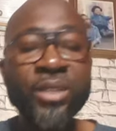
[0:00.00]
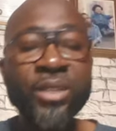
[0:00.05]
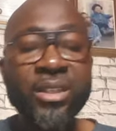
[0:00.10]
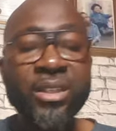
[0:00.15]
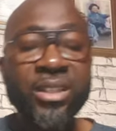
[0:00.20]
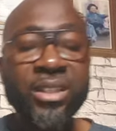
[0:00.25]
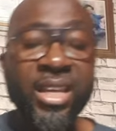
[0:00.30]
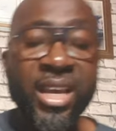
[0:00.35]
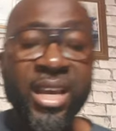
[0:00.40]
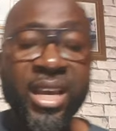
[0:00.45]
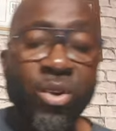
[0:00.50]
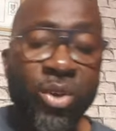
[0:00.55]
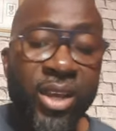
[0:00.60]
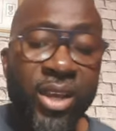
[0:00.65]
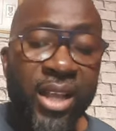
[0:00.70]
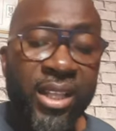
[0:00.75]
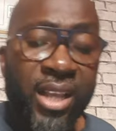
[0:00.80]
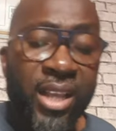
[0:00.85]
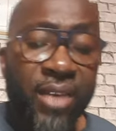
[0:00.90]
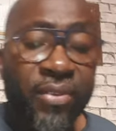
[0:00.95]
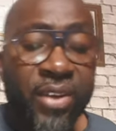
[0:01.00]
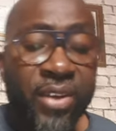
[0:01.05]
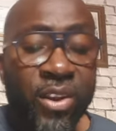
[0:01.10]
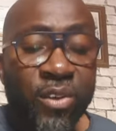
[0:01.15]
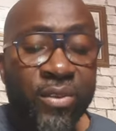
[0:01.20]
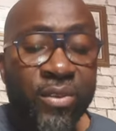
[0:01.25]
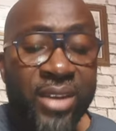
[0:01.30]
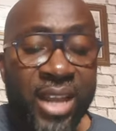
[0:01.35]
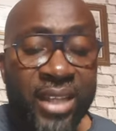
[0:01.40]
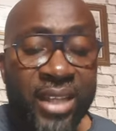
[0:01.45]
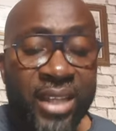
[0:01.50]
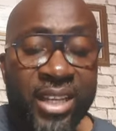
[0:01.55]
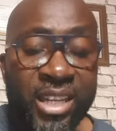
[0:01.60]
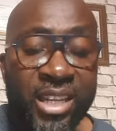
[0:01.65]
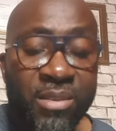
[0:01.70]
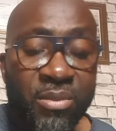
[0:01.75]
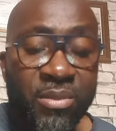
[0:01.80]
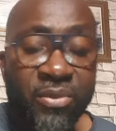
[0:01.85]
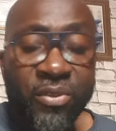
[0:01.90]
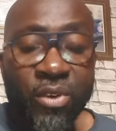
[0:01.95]
Yeah, okay, I think I've heard of
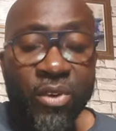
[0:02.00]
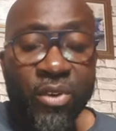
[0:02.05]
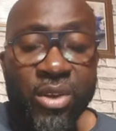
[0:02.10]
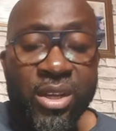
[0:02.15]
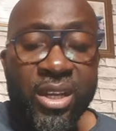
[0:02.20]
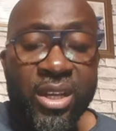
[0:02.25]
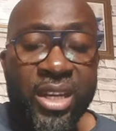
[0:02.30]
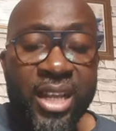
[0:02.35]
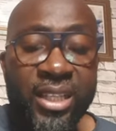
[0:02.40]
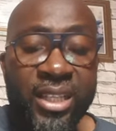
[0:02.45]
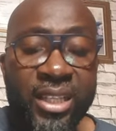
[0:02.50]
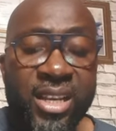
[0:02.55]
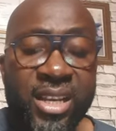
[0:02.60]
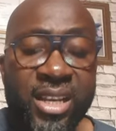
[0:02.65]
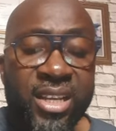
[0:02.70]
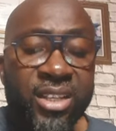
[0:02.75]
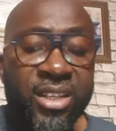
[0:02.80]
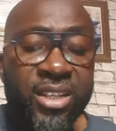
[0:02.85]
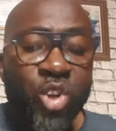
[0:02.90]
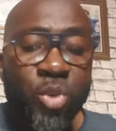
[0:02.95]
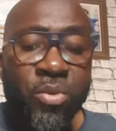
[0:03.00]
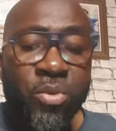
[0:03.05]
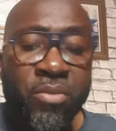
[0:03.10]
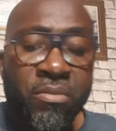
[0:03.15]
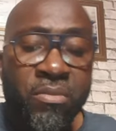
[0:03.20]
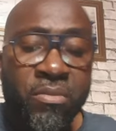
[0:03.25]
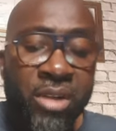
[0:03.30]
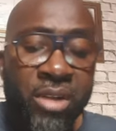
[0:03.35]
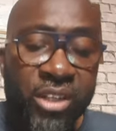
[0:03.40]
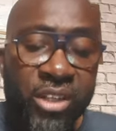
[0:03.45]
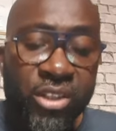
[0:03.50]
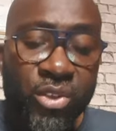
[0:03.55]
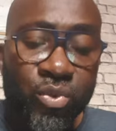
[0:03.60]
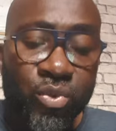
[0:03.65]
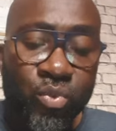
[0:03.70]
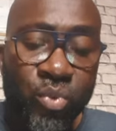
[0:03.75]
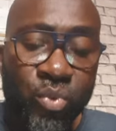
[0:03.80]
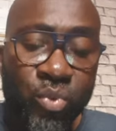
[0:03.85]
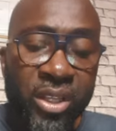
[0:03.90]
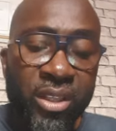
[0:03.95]
NASENI before. NASENI is going to be merged
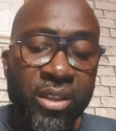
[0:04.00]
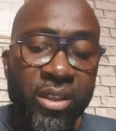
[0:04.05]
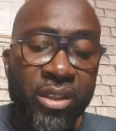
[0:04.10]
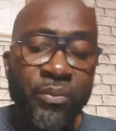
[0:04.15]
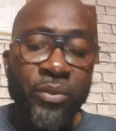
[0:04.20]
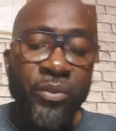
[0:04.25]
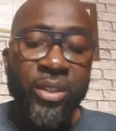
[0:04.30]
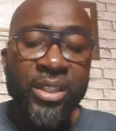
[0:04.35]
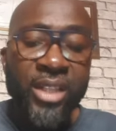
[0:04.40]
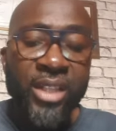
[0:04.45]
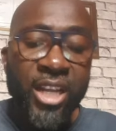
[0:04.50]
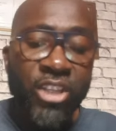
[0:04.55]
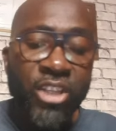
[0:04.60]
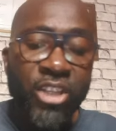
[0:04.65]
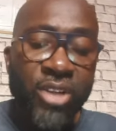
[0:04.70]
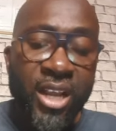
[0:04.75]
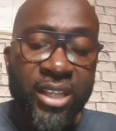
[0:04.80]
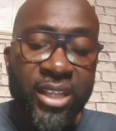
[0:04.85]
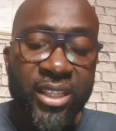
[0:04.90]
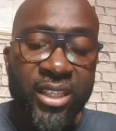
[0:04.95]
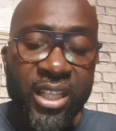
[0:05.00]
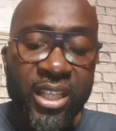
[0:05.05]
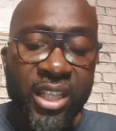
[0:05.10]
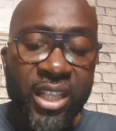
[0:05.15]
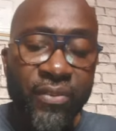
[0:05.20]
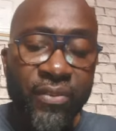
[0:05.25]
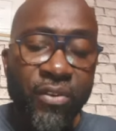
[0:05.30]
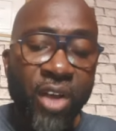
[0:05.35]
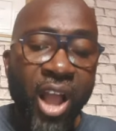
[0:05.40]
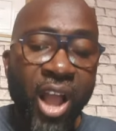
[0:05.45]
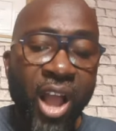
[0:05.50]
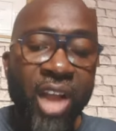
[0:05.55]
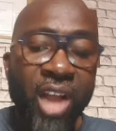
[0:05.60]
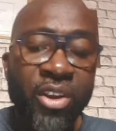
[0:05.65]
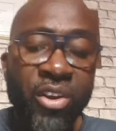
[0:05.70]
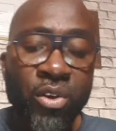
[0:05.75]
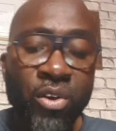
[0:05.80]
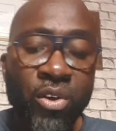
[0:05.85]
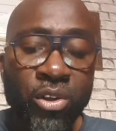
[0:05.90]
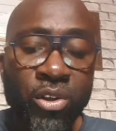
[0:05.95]
with National Center for
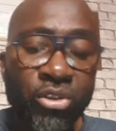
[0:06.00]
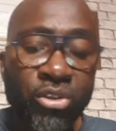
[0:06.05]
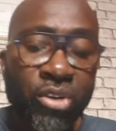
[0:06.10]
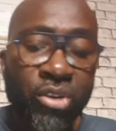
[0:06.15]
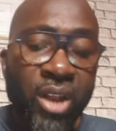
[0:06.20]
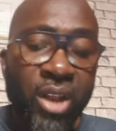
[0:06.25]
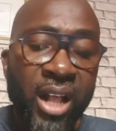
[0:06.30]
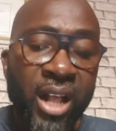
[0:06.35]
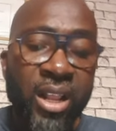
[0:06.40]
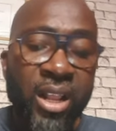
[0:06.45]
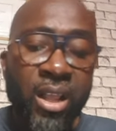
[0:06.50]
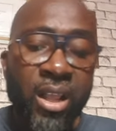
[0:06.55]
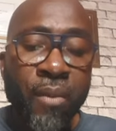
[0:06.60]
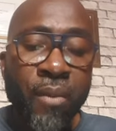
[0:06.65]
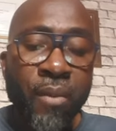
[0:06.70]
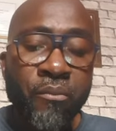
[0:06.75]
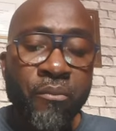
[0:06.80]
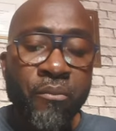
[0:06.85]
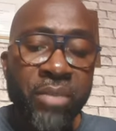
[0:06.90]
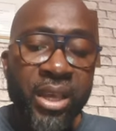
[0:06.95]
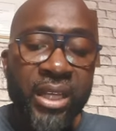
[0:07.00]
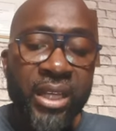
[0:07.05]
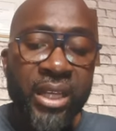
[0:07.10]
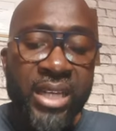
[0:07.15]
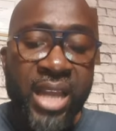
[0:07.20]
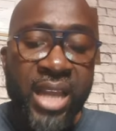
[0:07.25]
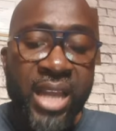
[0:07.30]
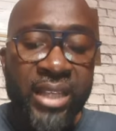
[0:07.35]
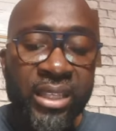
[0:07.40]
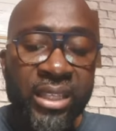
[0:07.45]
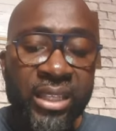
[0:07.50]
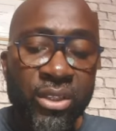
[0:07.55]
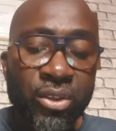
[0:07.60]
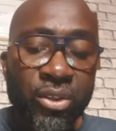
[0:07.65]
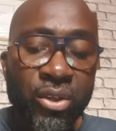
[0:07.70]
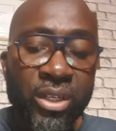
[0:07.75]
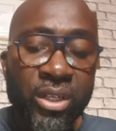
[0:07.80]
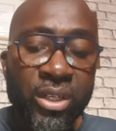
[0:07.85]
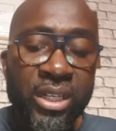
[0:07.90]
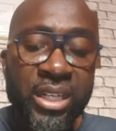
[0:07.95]
Agricultural
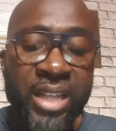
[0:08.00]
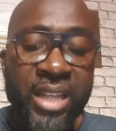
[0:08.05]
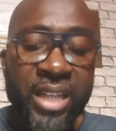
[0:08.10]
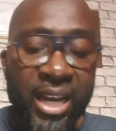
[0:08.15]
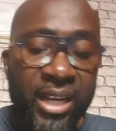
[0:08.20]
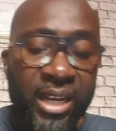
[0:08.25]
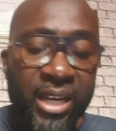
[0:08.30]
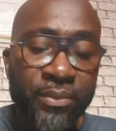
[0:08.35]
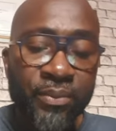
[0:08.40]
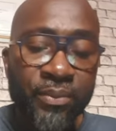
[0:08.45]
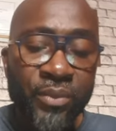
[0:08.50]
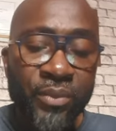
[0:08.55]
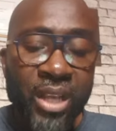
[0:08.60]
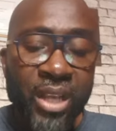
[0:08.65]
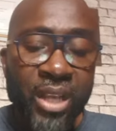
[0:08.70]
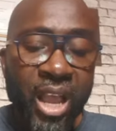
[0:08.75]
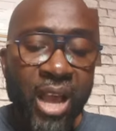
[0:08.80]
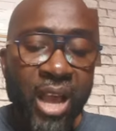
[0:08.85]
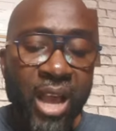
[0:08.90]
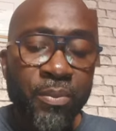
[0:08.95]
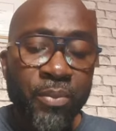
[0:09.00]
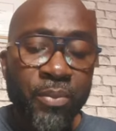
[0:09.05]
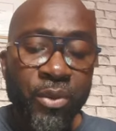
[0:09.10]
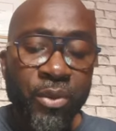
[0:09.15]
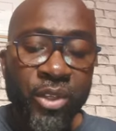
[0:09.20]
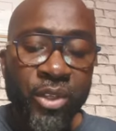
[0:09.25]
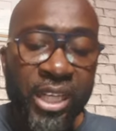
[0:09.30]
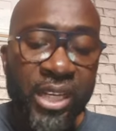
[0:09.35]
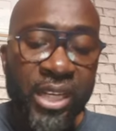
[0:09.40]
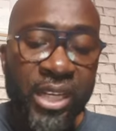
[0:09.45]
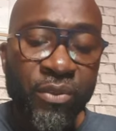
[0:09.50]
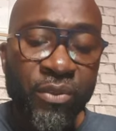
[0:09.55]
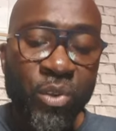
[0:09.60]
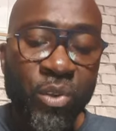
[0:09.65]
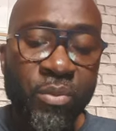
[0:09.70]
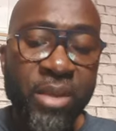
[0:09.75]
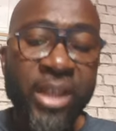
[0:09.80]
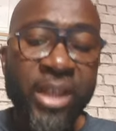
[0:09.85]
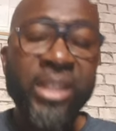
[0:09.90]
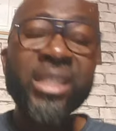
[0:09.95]
Mechanization, NACAM, and Project
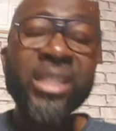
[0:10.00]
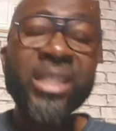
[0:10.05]
Development